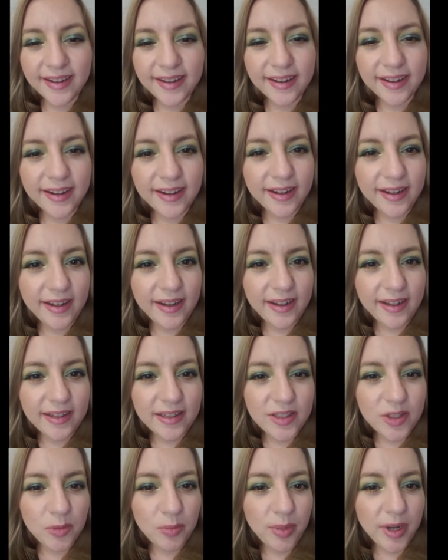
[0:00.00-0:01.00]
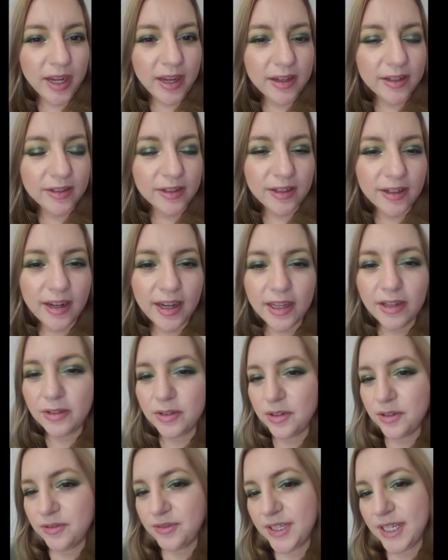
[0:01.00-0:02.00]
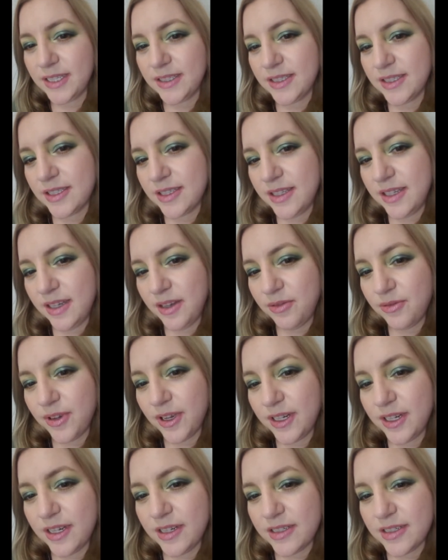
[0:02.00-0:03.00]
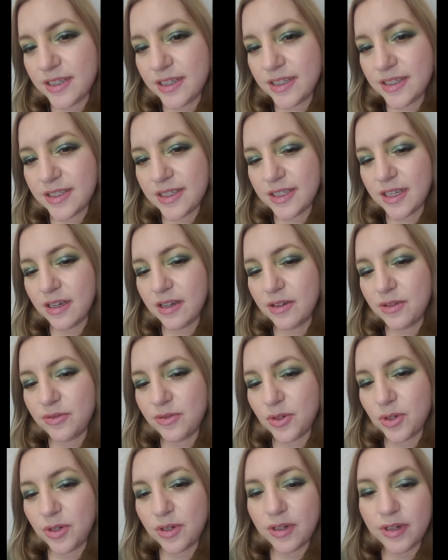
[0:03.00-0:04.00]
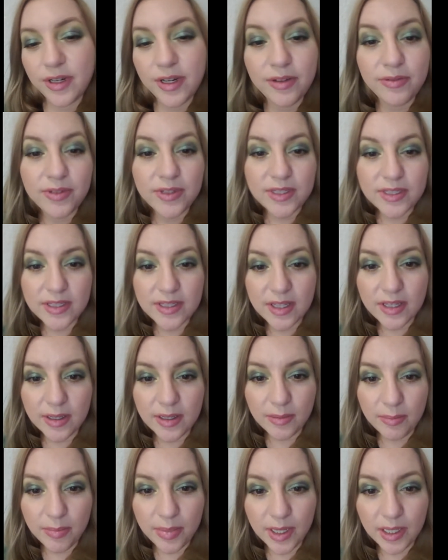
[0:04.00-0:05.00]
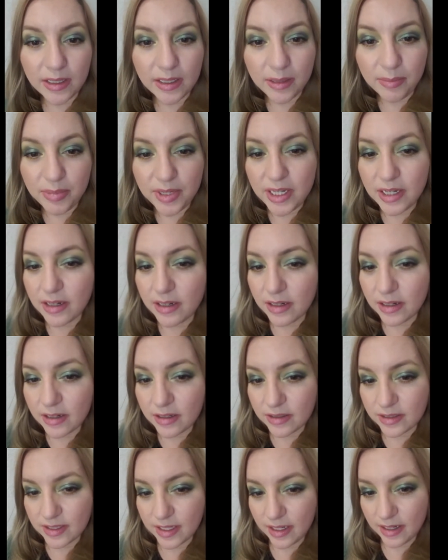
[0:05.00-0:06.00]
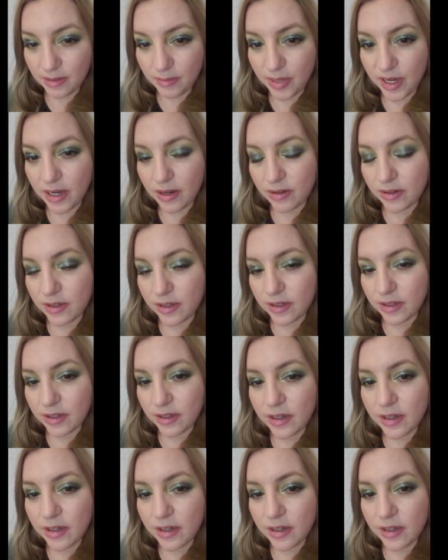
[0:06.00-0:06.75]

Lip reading: I need to powder. I don't know if that's the foundation itself or if it's the BellaPierre setting powder.